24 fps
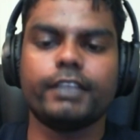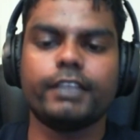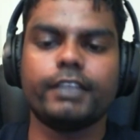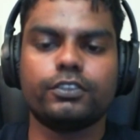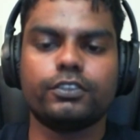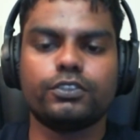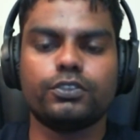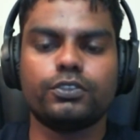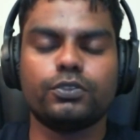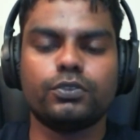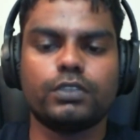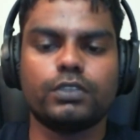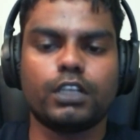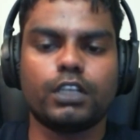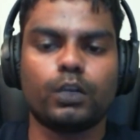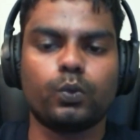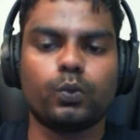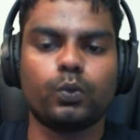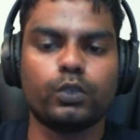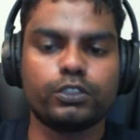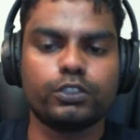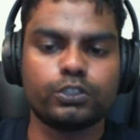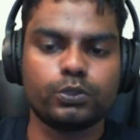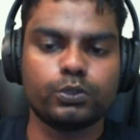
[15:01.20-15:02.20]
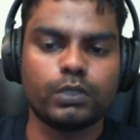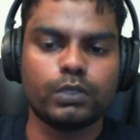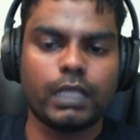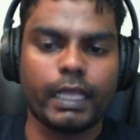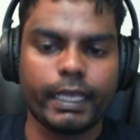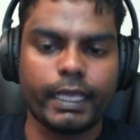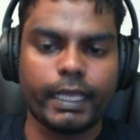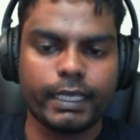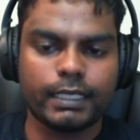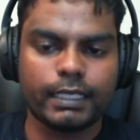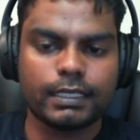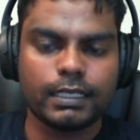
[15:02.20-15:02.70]
tune on what you
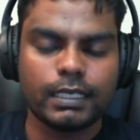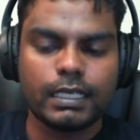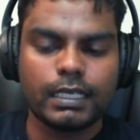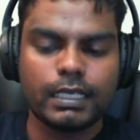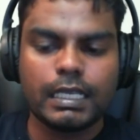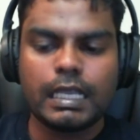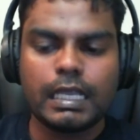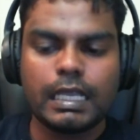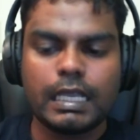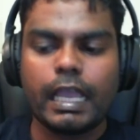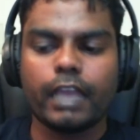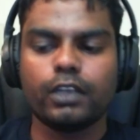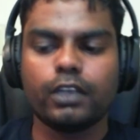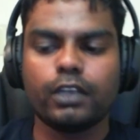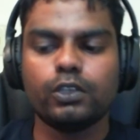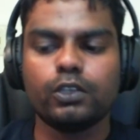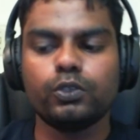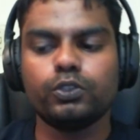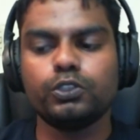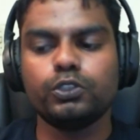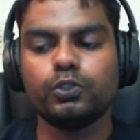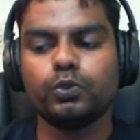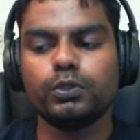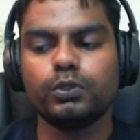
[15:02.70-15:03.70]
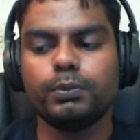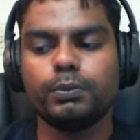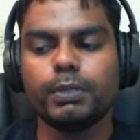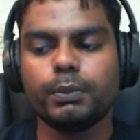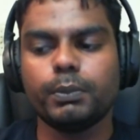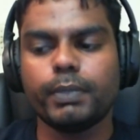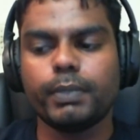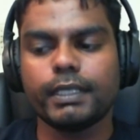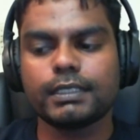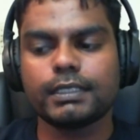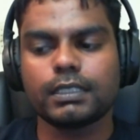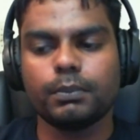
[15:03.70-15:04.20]
like and who you would be
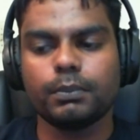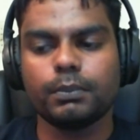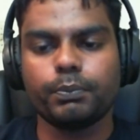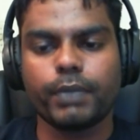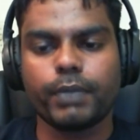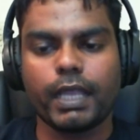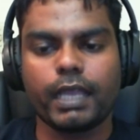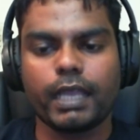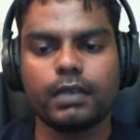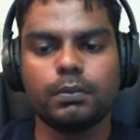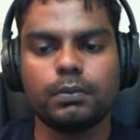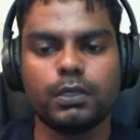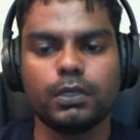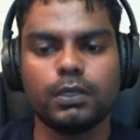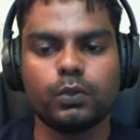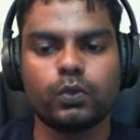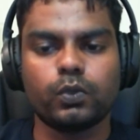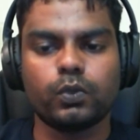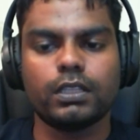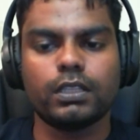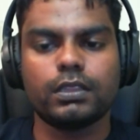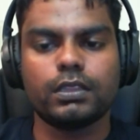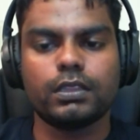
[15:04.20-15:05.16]
best compatible with.